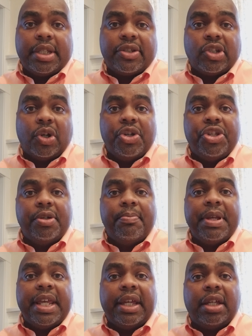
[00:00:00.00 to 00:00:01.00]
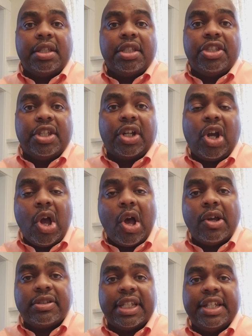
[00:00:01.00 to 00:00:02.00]
So the
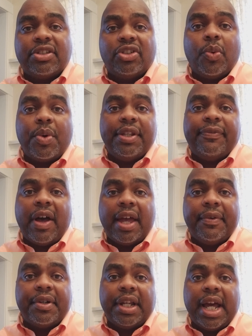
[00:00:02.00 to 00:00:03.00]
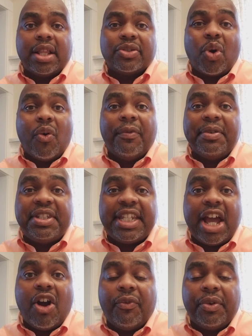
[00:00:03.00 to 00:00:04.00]
cost is the $2,500
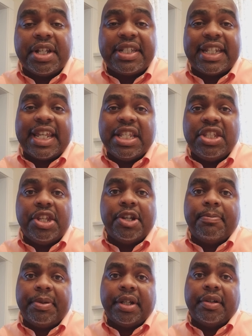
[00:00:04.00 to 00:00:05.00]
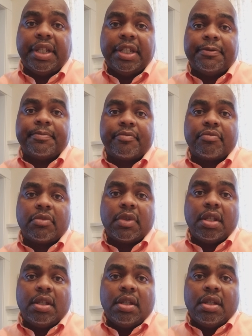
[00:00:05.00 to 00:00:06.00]
over a 10-year period.
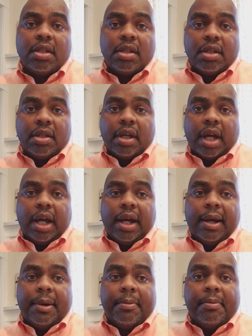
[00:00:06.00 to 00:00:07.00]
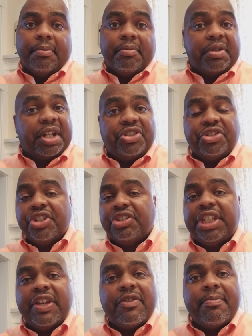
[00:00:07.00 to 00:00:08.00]
Because you're just
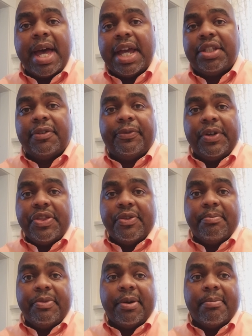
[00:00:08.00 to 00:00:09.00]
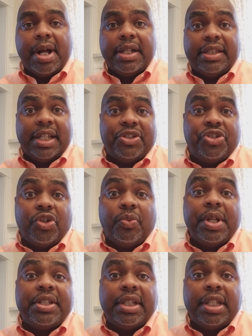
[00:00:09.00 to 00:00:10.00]
giving back your friend their money that you
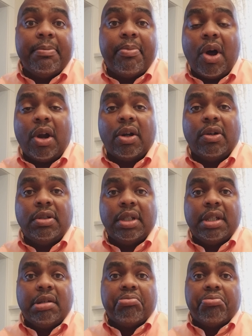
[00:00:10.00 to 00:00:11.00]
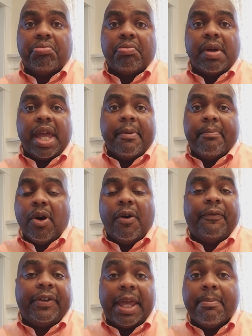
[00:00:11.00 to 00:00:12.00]
originally borrowed in
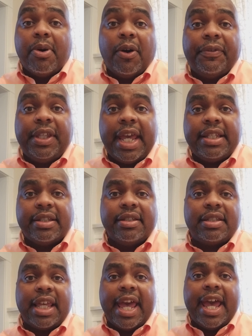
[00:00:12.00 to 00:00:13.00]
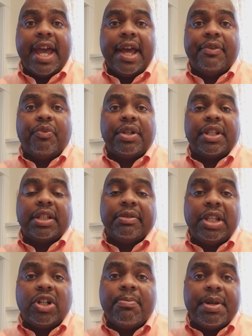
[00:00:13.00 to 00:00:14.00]
both cases, and with a
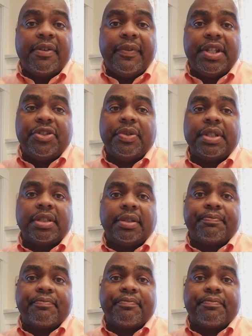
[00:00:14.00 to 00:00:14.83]
little bit of interest.